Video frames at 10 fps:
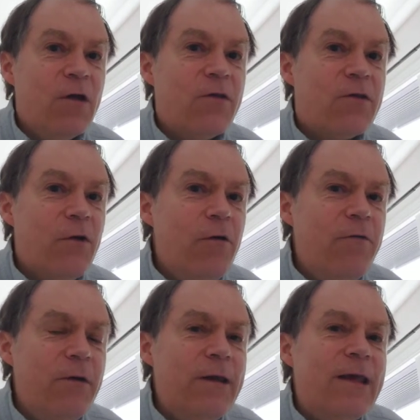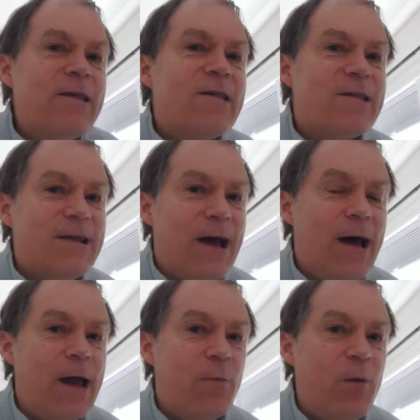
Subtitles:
Zurvan is time.